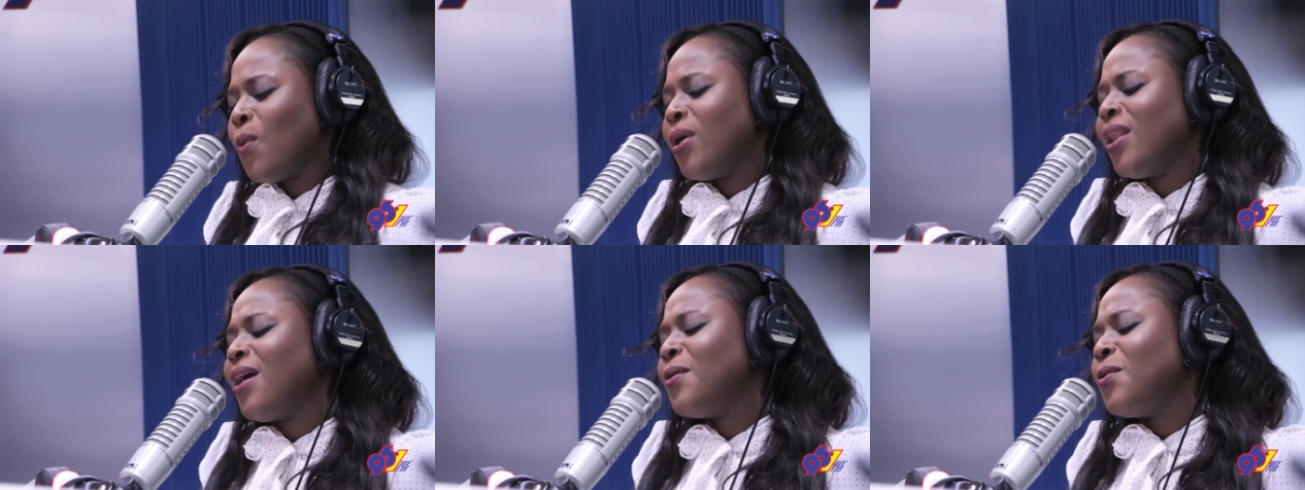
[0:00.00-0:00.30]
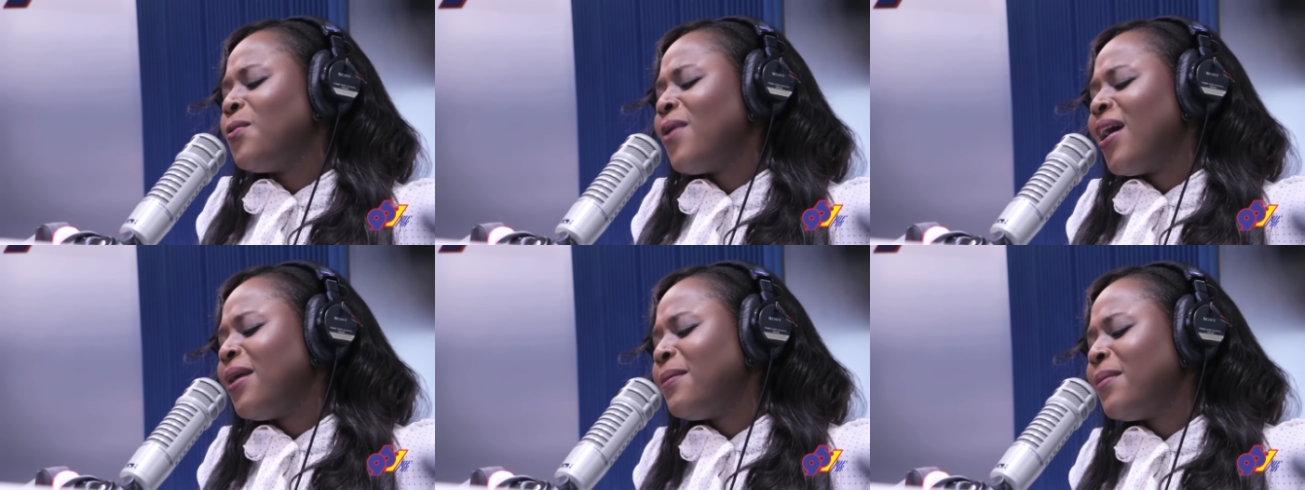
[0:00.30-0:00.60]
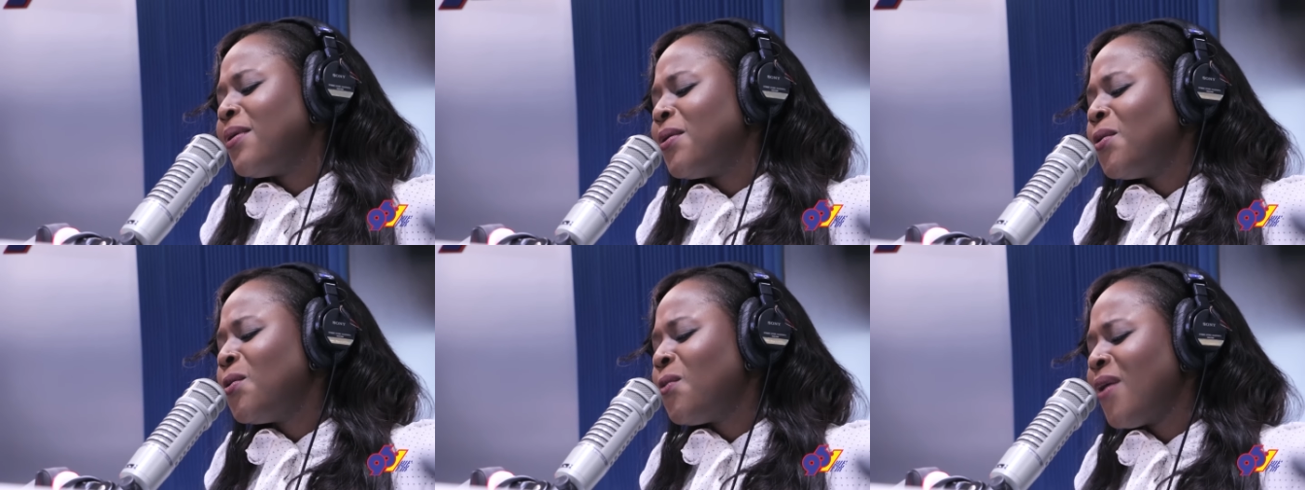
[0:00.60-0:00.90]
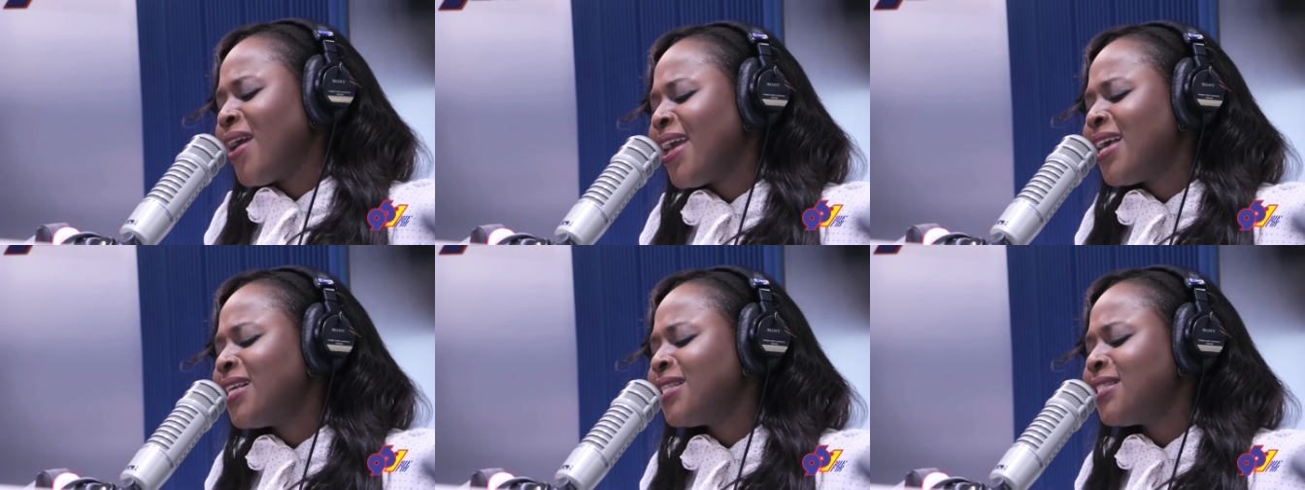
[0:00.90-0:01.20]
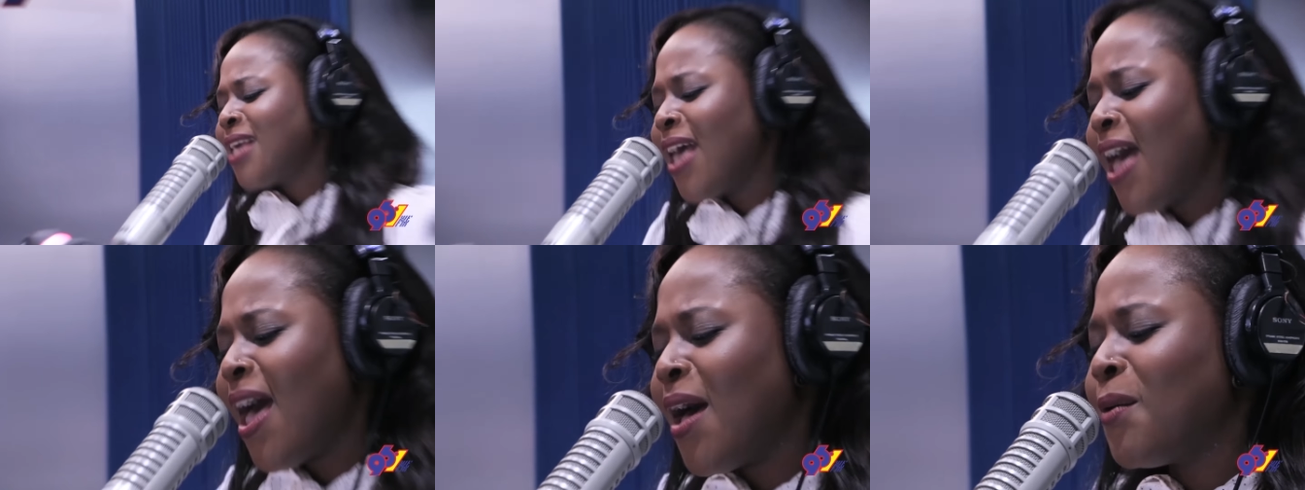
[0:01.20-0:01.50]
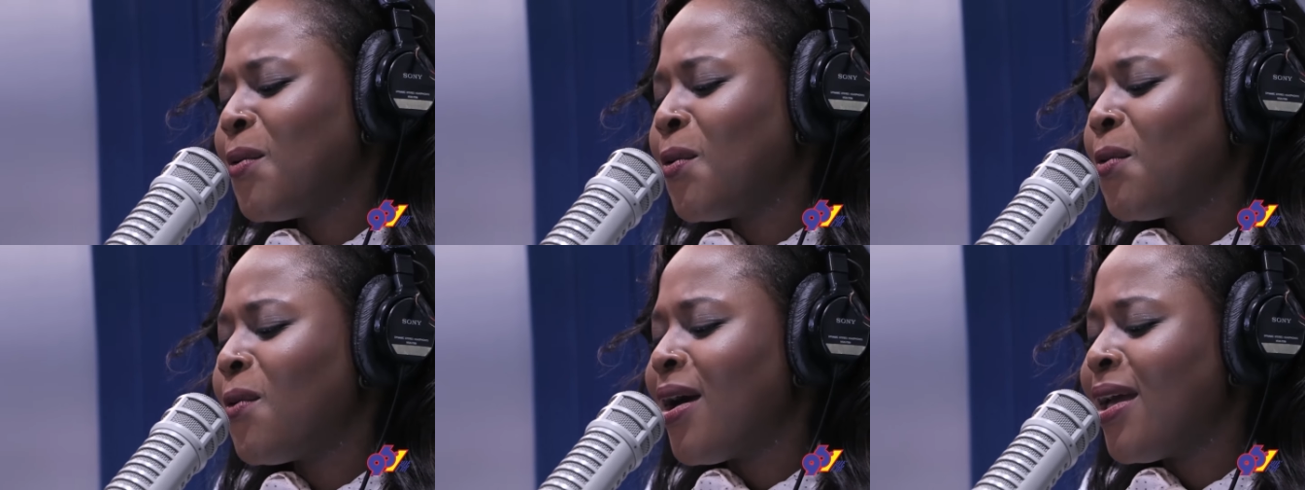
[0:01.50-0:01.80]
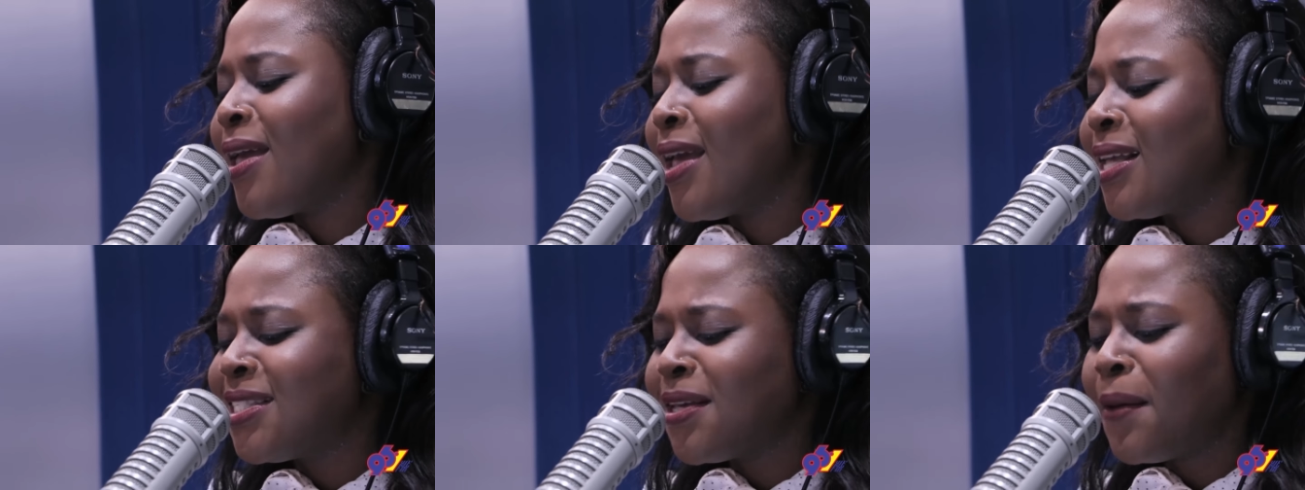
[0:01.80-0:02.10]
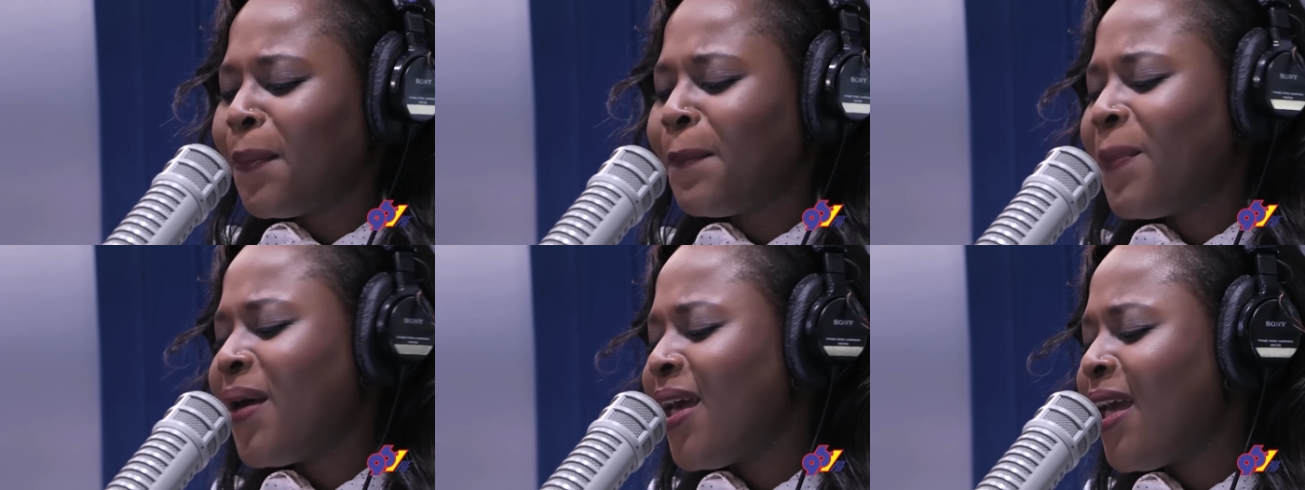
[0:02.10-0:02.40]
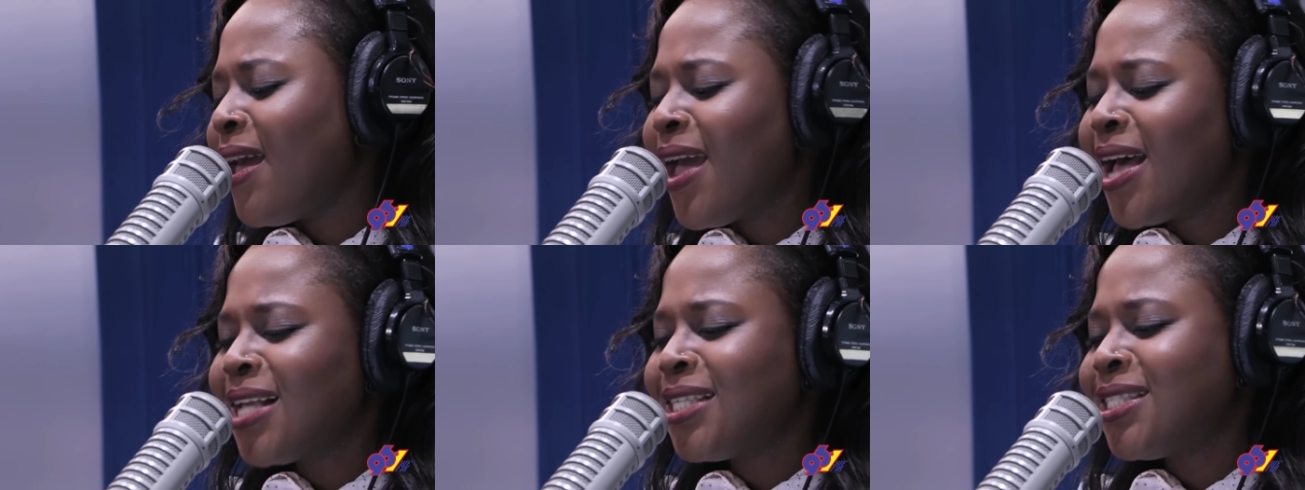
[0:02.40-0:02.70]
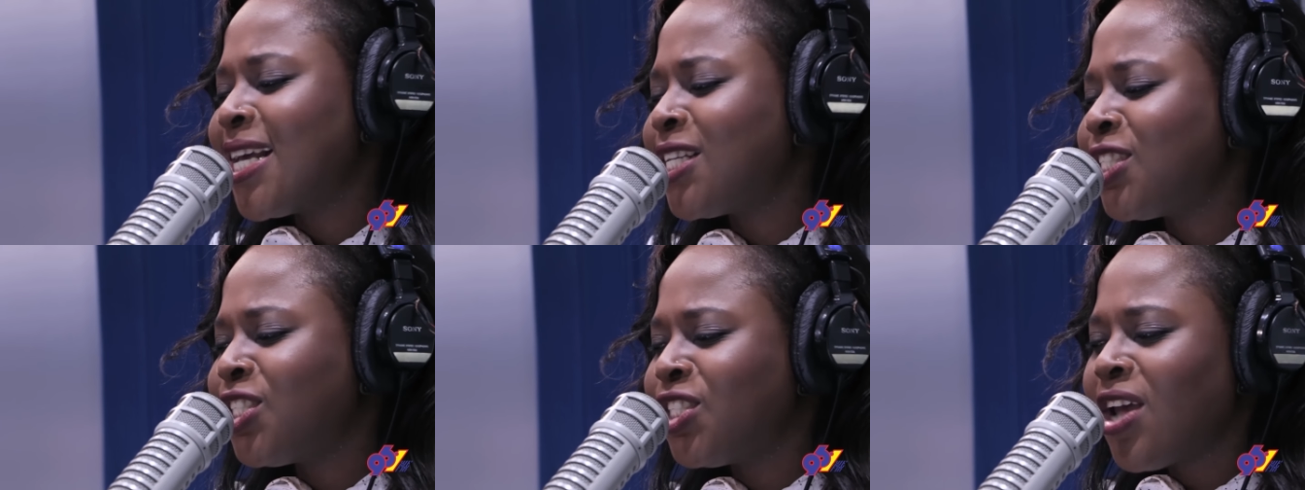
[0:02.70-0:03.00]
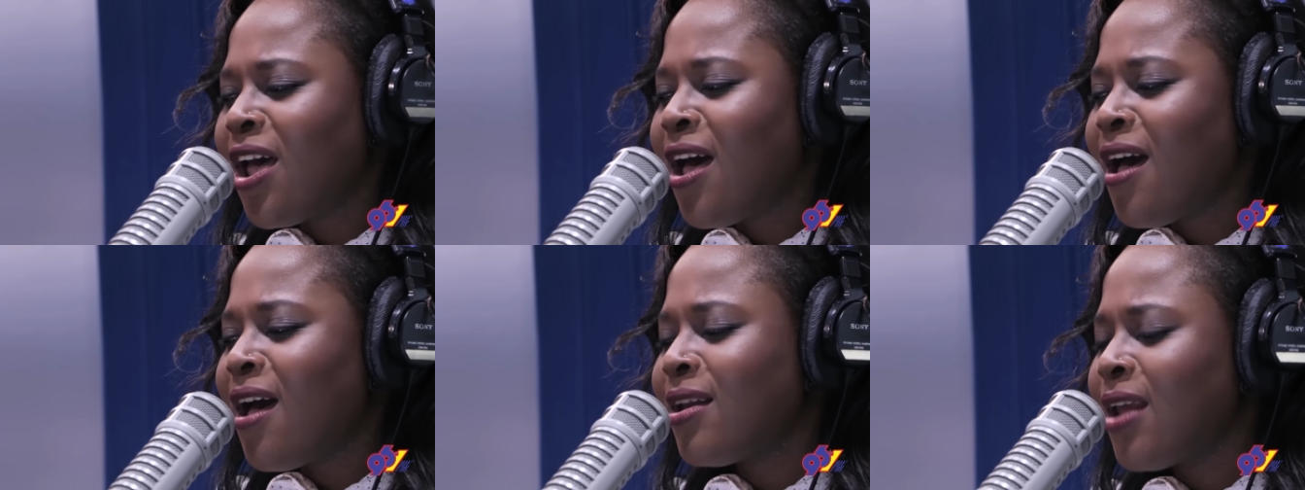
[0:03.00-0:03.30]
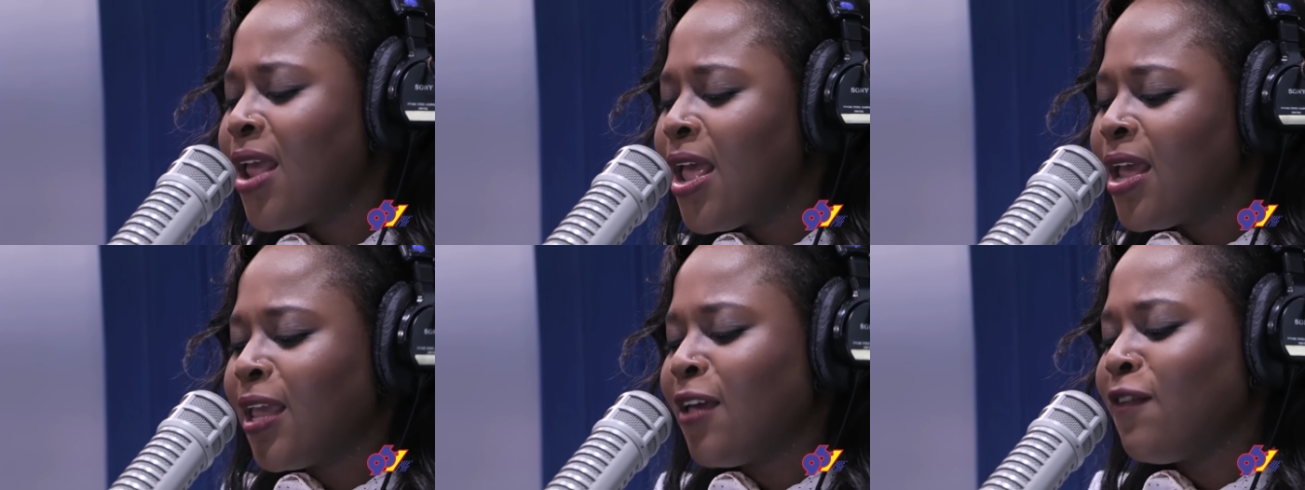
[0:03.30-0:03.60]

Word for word: When I wind my waist, I want you to pay attention.